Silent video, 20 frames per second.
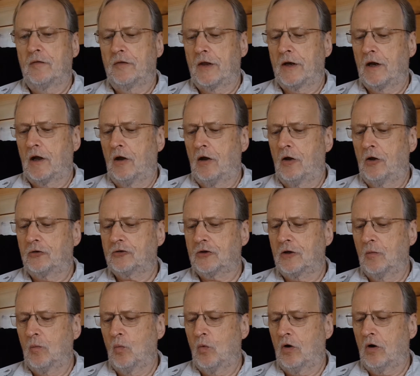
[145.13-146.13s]
then ask
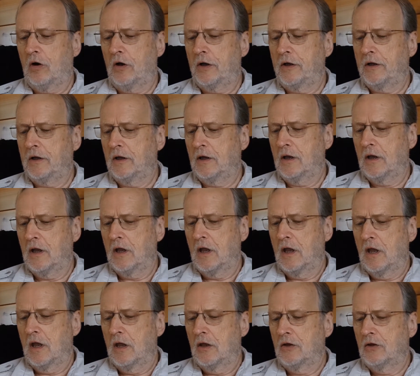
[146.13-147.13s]
him why
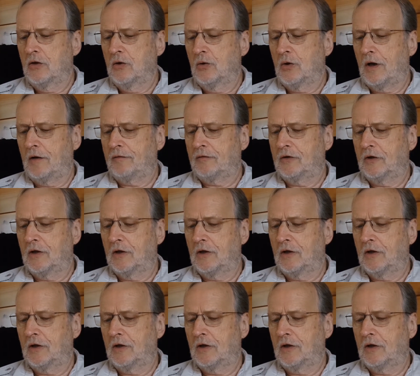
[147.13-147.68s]
you,